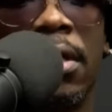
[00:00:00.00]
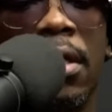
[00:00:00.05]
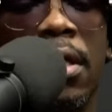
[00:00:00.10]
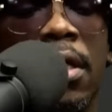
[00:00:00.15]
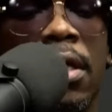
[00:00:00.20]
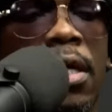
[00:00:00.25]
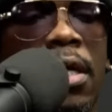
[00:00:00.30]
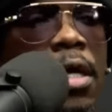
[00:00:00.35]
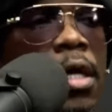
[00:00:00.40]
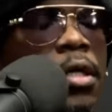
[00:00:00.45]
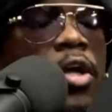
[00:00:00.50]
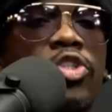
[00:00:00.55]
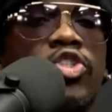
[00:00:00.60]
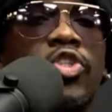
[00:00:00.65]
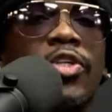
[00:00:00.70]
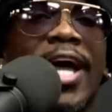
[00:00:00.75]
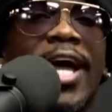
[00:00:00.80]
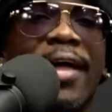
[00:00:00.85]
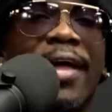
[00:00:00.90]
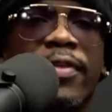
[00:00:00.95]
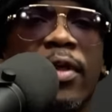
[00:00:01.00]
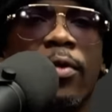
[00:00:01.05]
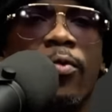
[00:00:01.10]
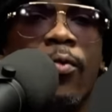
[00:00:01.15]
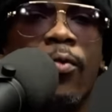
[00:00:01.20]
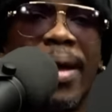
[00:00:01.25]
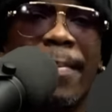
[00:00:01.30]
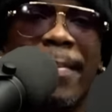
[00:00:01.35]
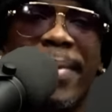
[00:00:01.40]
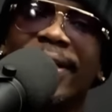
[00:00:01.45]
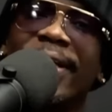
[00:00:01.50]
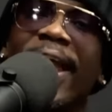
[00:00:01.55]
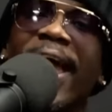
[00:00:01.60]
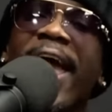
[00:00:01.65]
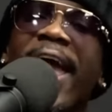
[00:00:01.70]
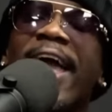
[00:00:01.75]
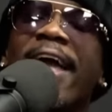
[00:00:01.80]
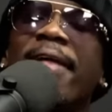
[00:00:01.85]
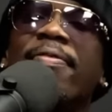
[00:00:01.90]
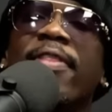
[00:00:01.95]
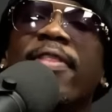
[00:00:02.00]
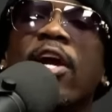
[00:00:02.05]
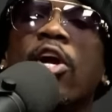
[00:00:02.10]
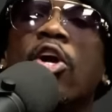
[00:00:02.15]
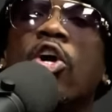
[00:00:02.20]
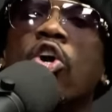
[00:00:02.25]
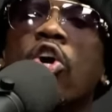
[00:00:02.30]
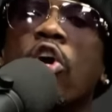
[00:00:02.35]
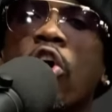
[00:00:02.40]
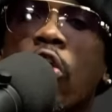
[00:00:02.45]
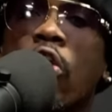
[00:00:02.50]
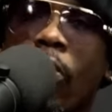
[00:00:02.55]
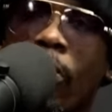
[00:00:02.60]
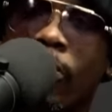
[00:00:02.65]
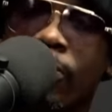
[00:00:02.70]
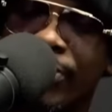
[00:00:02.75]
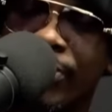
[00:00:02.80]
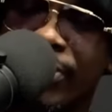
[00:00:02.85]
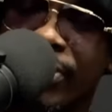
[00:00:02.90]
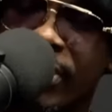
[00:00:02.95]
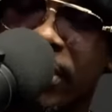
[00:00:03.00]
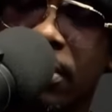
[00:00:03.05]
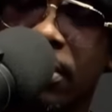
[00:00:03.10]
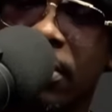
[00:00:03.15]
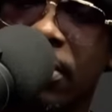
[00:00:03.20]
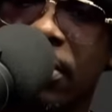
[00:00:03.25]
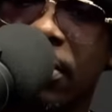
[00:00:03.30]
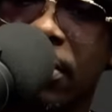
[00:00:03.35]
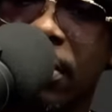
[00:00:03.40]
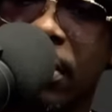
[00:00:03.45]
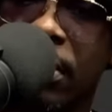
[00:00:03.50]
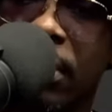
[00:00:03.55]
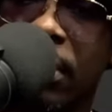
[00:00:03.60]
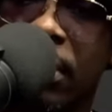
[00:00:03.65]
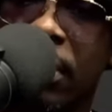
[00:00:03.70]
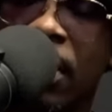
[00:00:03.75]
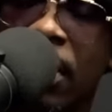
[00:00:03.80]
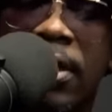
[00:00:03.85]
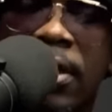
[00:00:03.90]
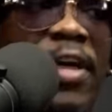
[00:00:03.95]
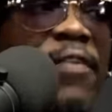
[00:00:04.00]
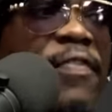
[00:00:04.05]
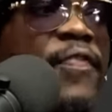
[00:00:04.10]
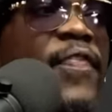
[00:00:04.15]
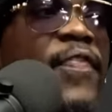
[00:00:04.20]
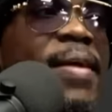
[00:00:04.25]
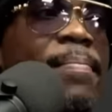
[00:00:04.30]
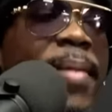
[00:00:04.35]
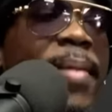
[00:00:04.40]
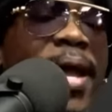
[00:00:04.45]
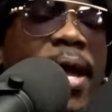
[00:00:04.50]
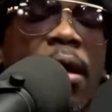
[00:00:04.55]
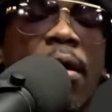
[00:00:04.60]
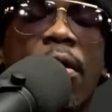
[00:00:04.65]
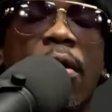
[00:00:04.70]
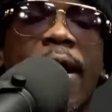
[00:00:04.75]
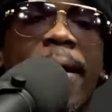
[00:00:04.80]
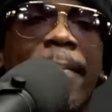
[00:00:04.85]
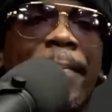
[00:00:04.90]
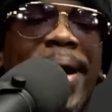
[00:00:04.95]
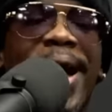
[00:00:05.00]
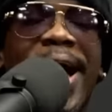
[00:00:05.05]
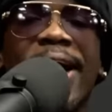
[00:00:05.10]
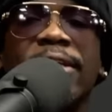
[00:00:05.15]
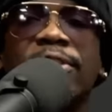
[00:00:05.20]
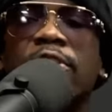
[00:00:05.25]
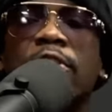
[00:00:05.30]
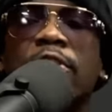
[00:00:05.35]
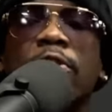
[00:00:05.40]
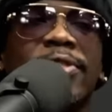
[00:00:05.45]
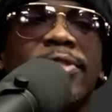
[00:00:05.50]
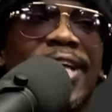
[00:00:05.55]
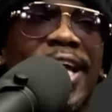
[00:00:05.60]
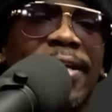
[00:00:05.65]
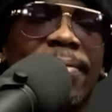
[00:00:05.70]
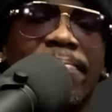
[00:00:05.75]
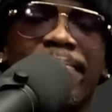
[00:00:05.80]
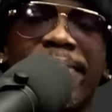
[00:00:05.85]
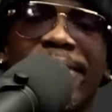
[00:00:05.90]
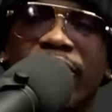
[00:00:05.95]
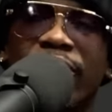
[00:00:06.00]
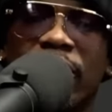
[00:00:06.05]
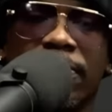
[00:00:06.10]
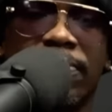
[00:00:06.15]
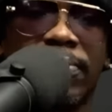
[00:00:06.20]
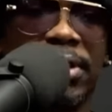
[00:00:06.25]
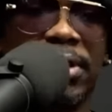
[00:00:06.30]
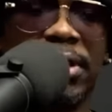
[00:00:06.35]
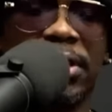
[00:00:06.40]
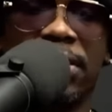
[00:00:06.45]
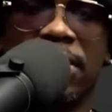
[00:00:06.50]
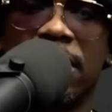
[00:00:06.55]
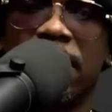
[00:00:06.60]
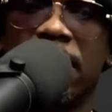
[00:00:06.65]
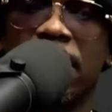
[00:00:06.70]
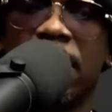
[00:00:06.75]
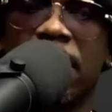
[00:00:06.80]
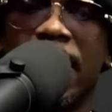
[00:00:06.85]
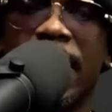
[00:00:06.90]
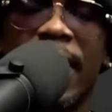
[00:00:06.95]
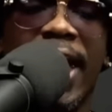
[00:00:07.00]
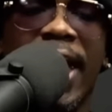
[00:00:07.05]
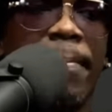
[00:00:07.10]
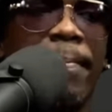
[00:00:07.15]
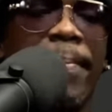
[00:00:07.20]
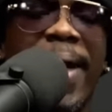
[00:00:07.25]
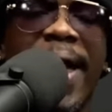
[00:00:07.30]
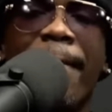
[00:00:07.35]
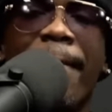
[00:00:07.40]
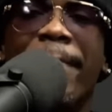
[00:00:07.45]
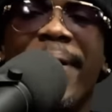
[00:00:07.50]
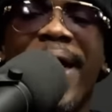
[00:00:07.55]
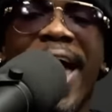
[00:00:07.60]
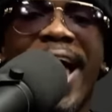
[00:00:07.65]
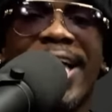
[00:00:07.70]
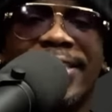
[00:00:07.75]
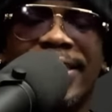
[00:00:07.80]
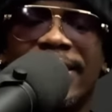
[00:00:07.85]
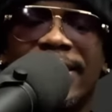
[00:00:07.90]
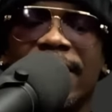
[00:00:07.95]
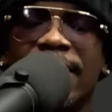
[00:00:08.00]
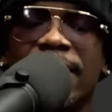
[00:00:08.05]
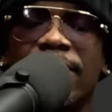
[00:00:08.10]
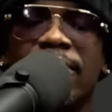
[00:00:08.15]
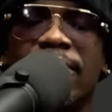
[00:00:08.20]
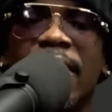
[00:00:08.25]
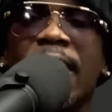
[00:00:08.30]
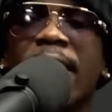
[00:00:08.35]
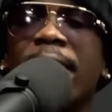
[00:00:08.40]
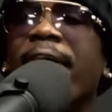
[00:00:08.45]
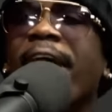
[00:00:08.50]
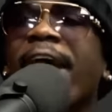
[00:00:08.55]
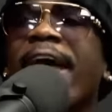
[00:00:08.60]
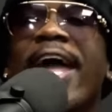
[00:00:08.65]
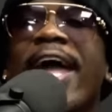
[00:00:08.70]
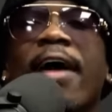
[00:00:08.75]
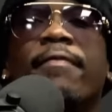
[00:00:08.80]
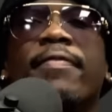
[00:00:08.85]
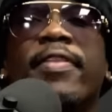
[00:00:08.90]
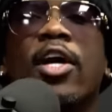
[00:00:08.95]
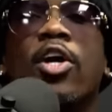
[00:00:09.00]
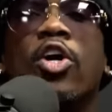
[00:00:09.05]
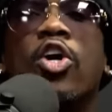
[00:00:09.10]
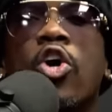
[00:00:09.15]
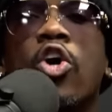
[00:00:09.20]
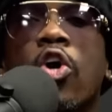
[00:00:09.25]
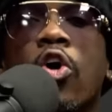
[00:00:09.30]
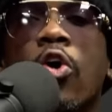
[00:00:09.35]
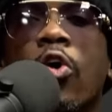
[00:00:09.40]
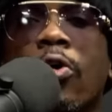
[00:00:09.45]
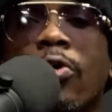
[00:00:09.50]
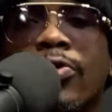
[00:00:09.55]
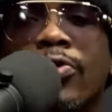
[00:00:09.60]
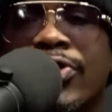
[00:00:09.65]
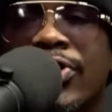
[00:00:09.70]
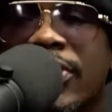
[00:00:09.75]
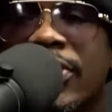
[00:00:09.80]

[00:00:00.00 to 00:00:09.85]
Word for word: Because you got the women and their girls, the female apostles and bishops and, and pastors that have their girls.